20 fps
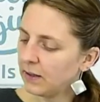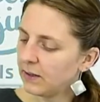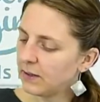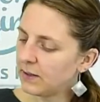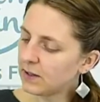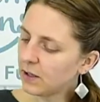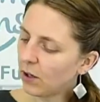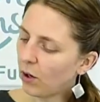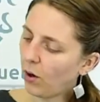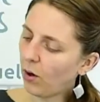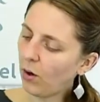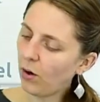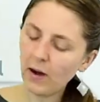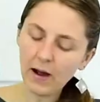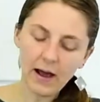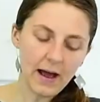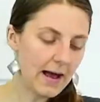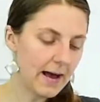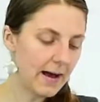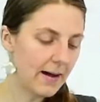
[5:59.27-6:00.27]
So
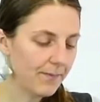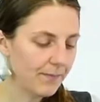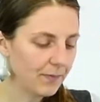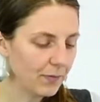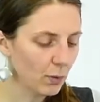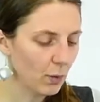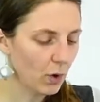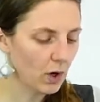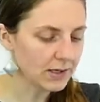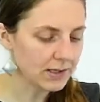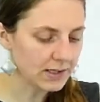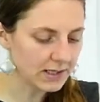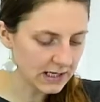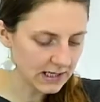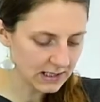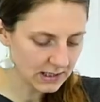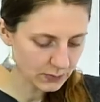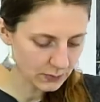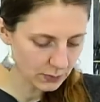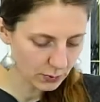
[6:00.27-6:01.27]
1
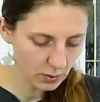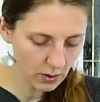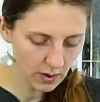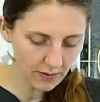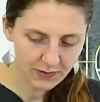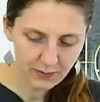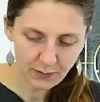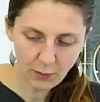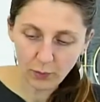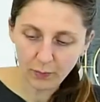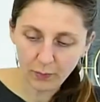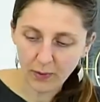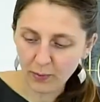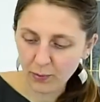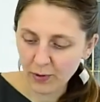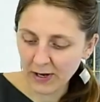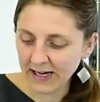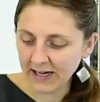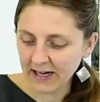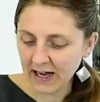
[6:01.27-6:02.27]
teaspoon of smoked
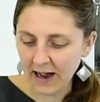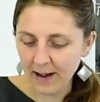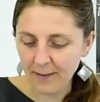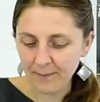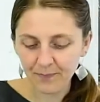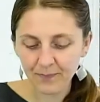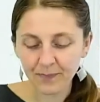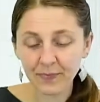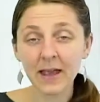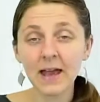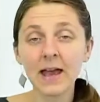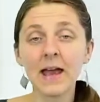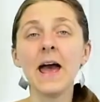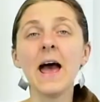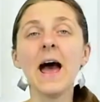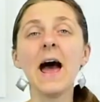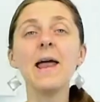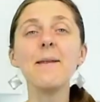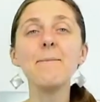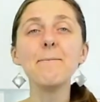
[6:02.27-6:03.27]
paprika.
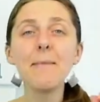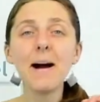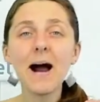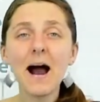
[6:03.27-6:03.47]
And